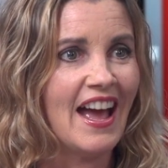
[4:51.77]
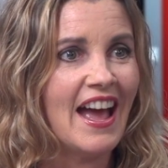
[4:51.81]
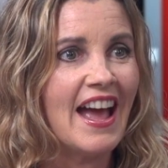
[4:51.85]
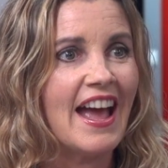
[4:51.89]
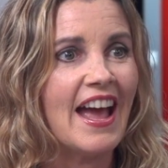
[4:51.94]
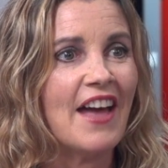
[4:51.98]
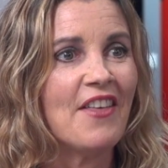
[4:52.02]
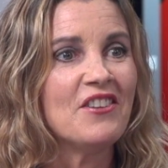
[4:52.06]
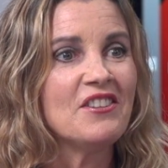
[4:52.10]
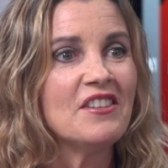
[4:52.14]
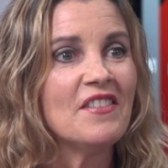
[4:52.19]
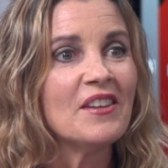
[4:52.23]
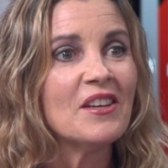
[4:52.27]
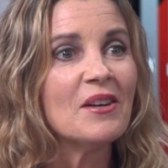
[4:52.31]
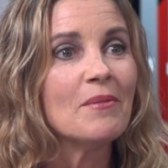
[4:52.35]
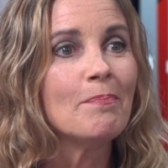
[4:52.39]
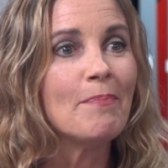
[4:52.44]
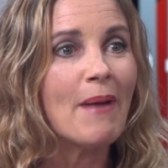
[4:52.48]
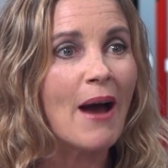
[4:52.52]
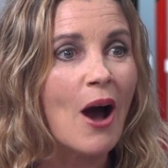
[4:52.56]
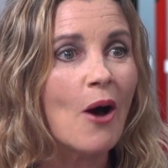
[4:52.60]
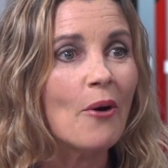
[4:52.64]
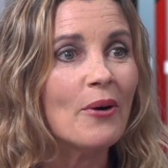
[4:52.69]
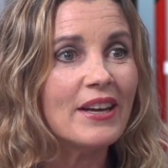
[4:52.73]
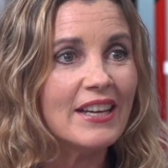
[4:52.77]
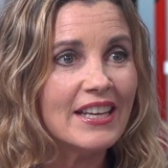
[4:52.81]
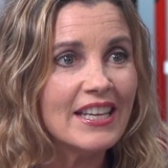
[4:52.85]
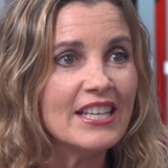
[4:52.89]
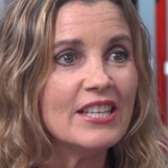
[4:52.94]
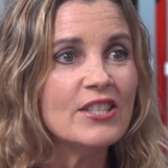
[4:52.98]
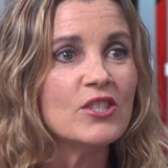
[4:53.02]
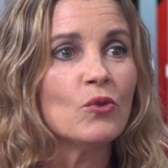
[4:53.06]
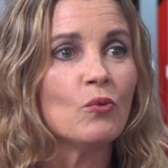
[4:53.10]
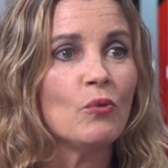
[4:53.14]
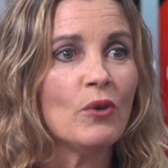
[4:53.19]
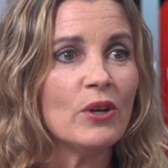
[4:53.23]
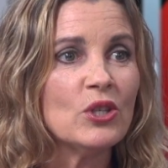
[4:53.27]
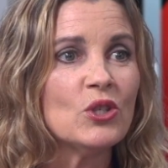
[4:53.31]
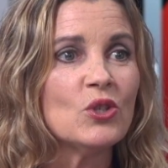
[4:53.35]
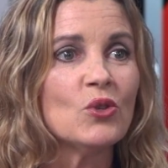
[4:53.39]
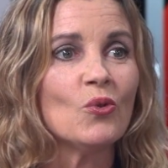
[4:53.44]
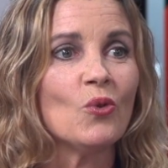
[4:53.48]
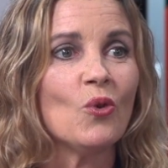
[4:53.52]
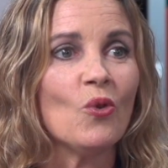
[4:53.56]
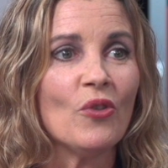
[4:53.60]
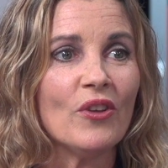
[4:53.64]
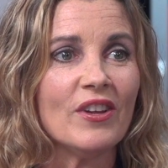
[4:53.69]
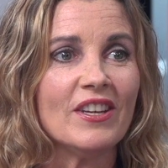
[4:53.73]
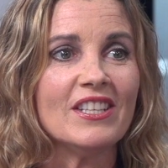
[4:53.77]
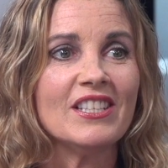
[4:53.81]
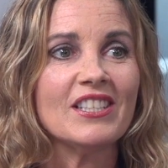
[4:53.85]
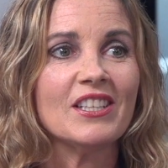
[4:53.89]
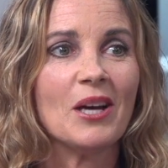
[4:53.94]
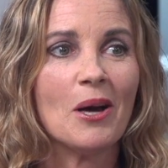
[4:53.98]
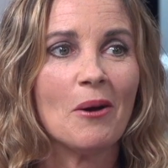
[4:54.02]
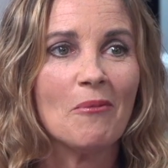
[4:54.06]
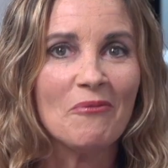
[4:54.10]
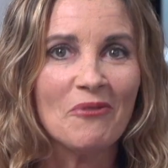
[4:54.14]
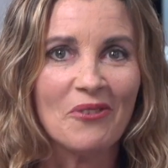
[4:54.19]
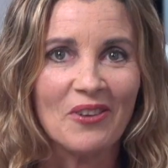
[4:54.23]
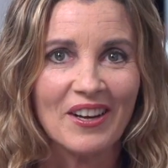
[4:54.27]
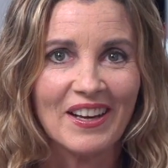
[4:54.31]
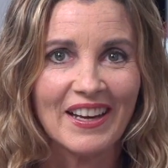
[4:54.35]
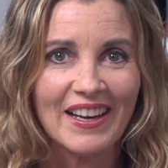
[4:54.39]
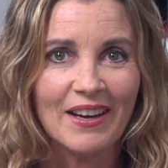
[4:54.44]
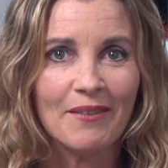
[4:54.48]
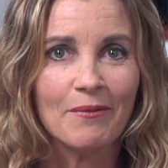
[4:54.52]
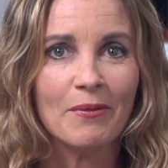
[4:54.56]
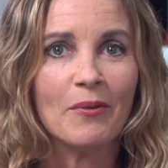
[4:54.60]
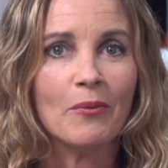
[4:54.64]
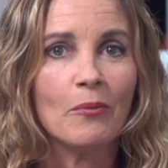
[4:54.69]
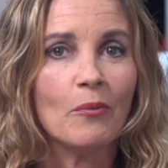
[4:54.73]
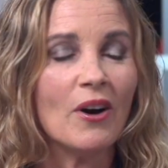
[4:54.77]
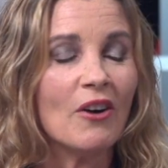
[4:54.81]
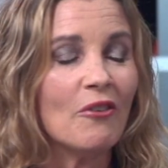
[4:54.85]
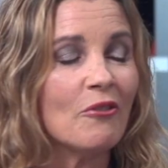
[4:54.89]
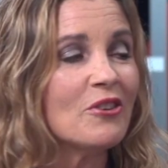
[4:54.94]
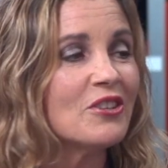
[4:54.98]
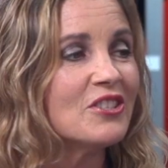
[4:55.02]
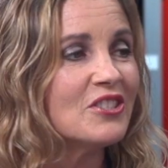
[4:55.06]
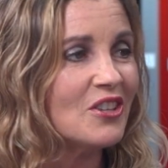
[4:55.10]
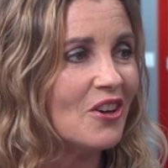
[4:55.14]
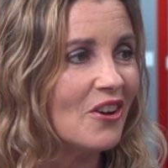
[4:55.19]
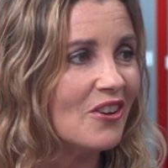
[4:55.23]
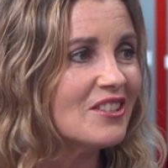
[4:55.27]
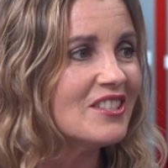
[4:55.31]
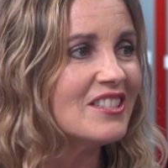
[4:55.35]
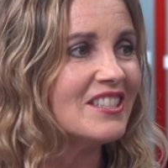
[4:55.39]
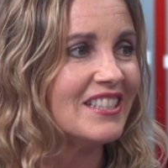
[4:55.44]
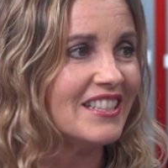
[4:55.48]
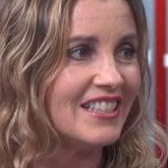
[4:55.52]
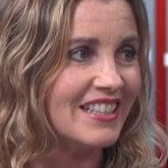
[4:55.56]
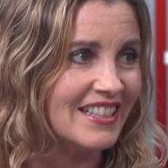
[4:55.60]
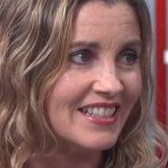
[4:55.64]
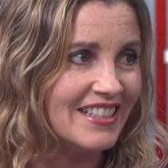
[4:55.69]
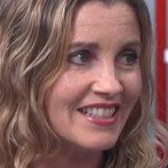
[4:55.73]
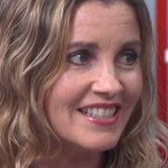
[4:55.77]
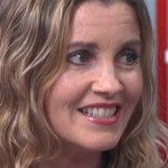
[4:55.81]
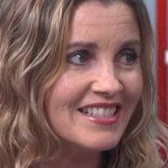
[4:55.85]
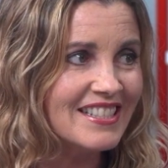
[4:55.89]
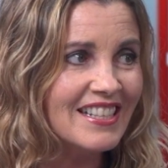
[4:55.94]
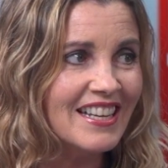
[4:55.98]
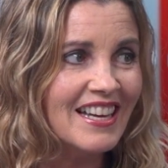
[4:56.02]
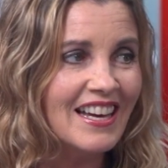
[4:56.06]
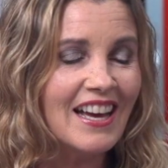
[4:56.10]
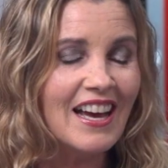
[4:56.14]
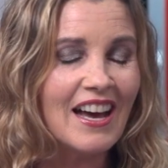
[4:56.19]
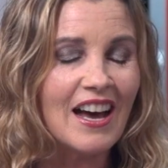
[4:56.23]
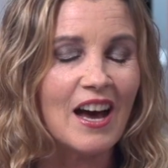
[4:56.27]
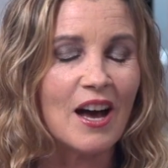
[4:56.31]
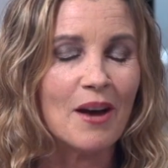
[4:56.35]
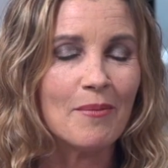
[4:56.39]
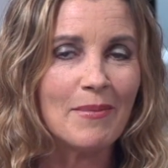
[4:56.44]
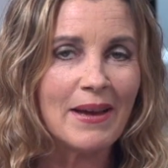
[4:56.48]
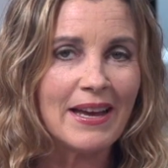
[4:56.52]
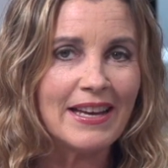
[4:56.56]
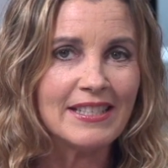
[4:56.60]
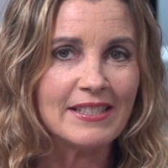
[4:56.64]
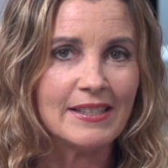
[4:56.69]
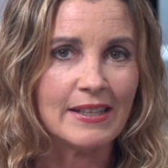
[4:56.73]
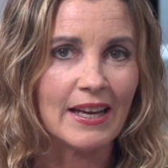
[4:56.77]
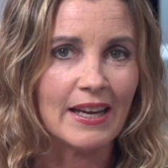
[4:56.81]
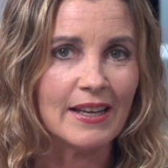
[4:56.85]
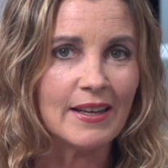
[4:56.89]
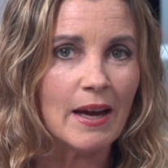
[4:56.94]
Yes. And it's something about his ritual that is comforting, and what results is amazing.